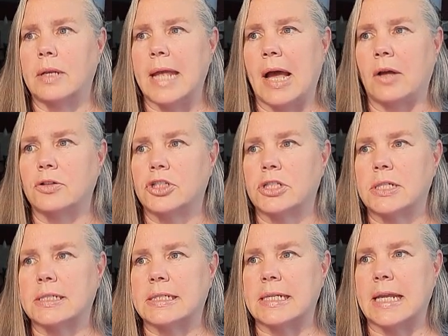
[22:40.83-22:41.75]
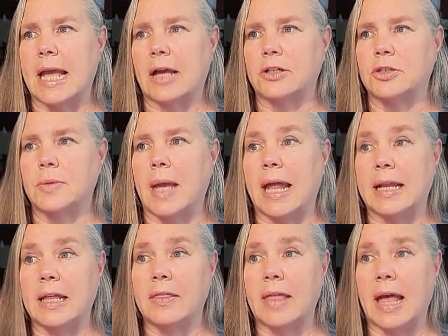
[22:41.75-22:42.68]
now see how to
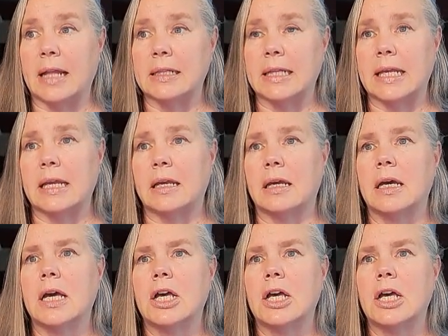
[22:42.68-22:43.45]
edit that link.